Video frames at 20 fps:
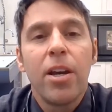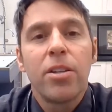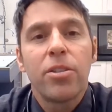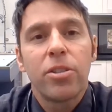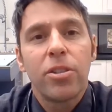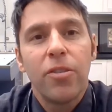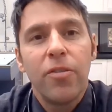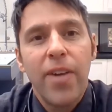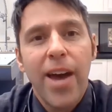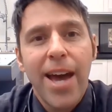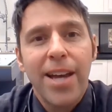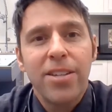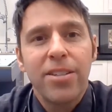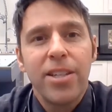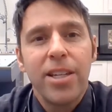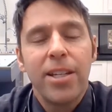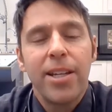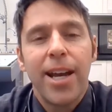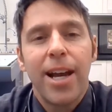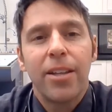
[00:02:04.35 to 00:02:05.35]
So the
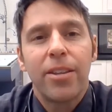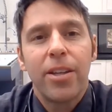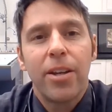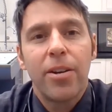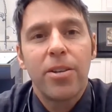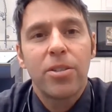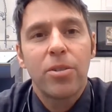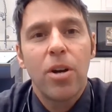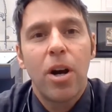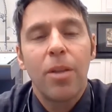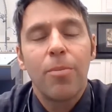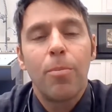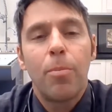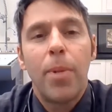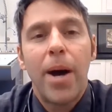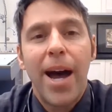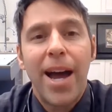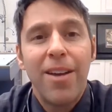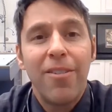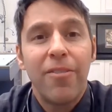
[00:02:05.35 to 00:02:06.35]
vaccine out there is called
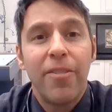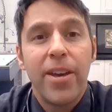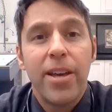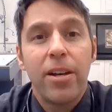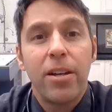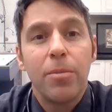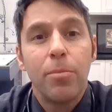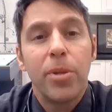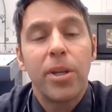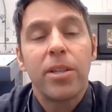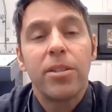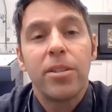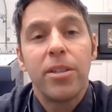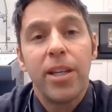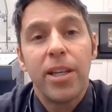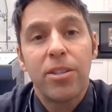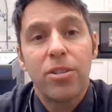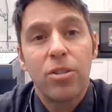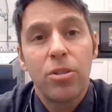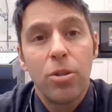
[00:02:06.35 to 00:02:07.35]
bivalent because it
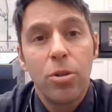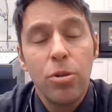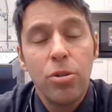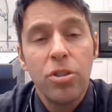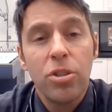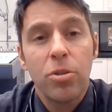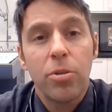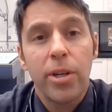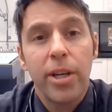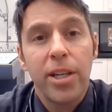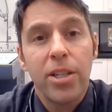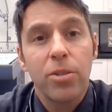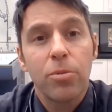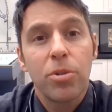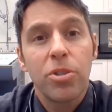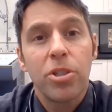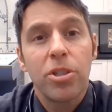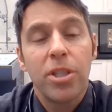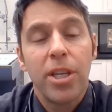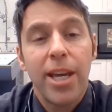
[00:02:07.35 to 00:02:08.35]
hits two strains,
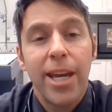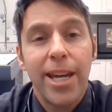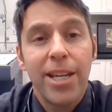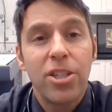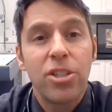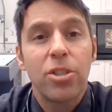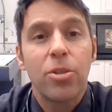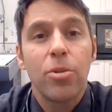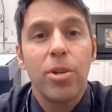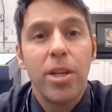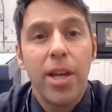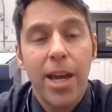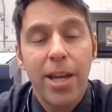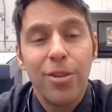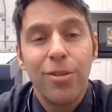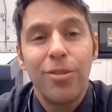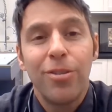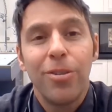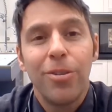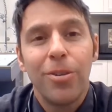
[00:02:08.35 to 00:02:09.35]
which are the
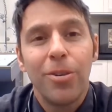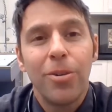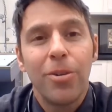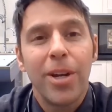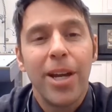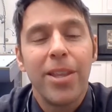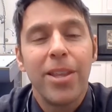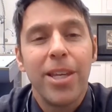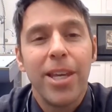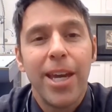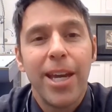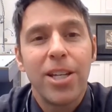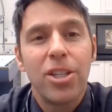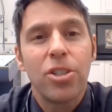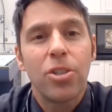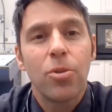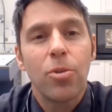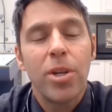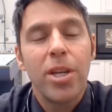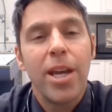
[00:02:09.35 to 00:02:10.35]
H3N2 and the
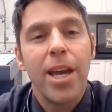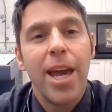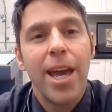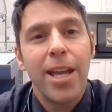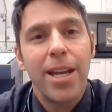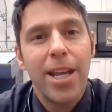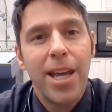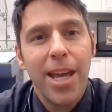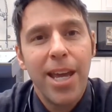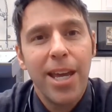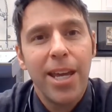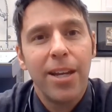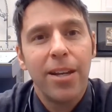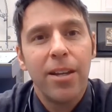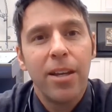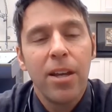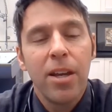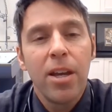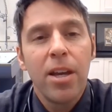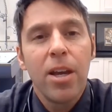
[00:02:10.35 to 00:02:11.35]
H3N8.
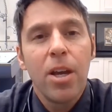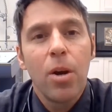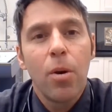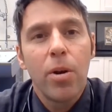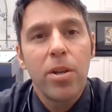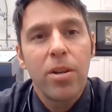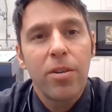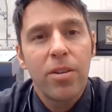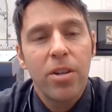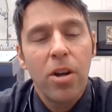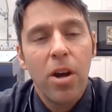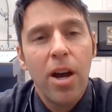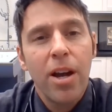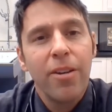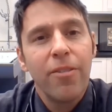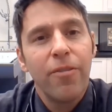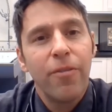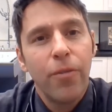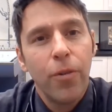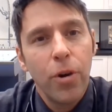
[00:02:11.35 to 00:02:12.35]
When your
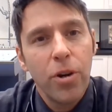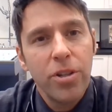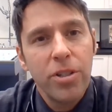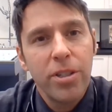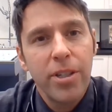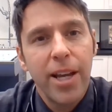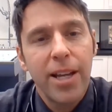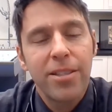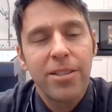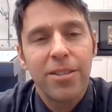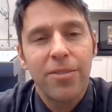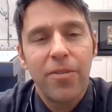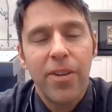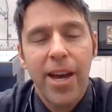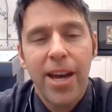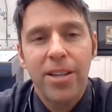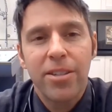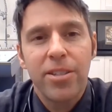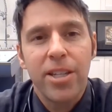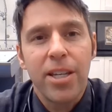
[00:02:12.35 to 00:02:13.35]
dog first gets the
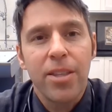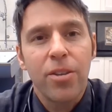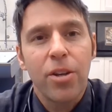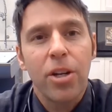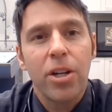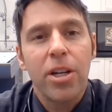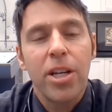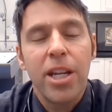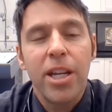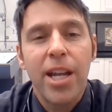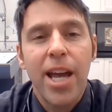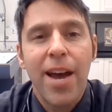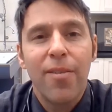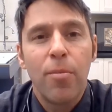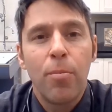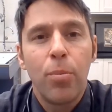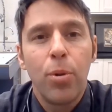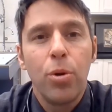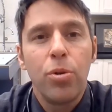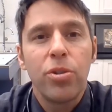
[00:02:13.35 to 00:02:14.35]
vaccine, they're going to need to have
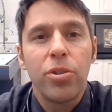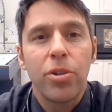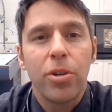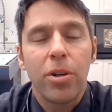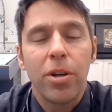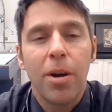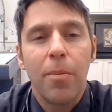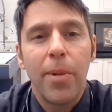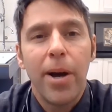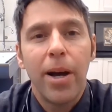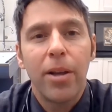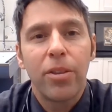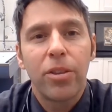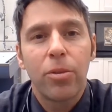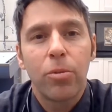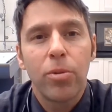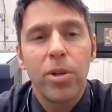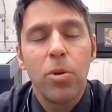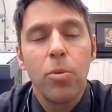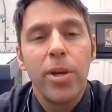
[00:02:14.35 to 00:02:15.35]
a booster about
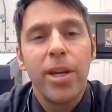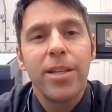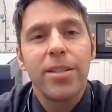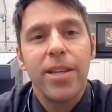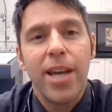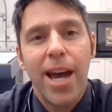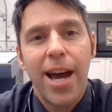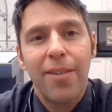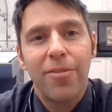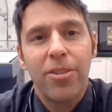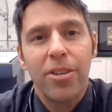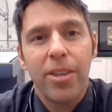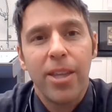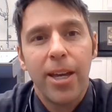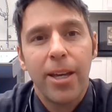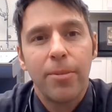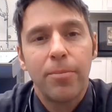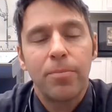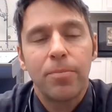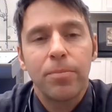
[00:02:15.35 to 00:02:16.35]
3 weeks after
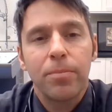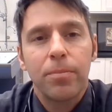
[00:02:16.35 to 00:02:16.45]
that.